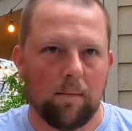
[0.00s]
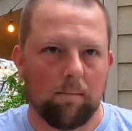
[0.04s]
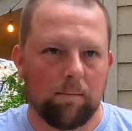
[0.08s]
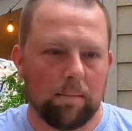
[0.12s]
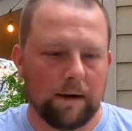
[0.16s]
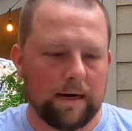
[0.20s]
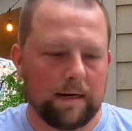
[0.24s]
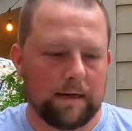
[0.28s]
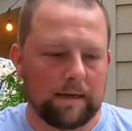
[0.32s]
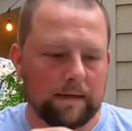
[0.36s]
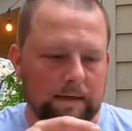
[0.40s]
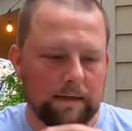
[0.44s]

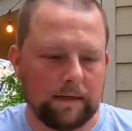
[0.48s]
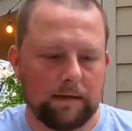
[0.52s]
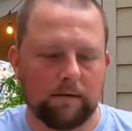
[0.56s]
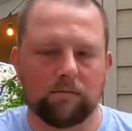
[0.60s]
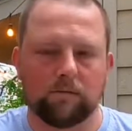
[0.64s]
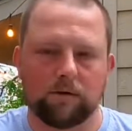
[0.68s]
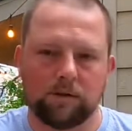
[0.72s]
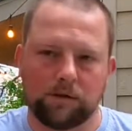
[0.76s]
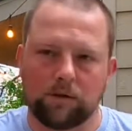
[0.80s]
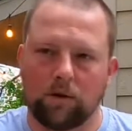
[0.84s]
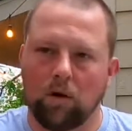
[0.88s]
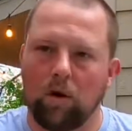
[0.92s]
but it
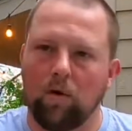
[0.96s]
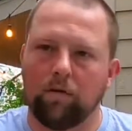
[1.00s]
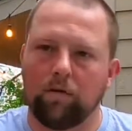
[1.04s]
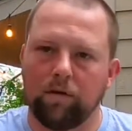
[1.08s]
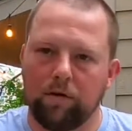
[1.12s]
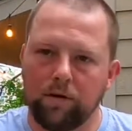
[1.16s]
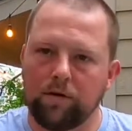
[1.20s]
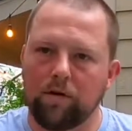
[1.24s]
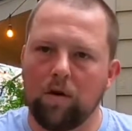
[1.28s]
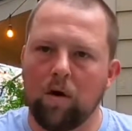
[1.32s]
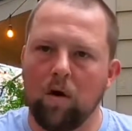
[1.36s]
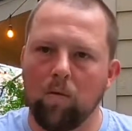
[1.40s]
didn't resolve
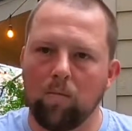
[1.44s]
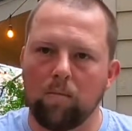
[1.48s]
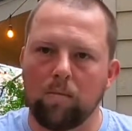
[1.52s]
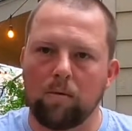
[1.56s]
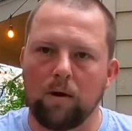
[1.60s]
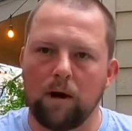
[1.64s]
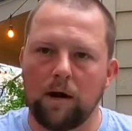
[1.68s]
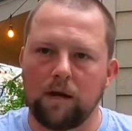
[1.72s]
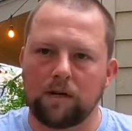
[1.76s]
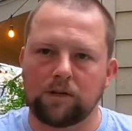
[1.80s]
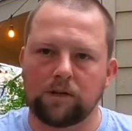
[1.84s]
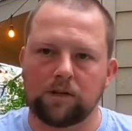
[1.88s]
the toe
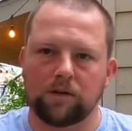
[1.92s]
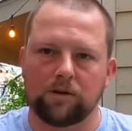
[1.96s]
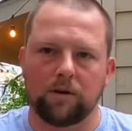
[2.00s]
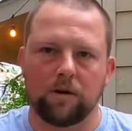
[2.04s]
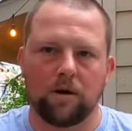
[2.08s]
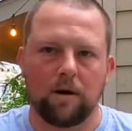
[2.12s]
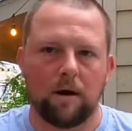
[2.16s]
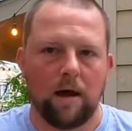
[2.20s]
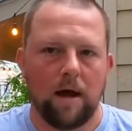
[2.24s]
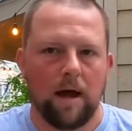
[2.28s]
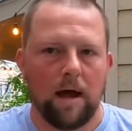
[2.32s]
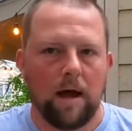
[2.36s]

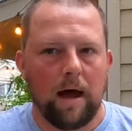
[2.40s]
pressure.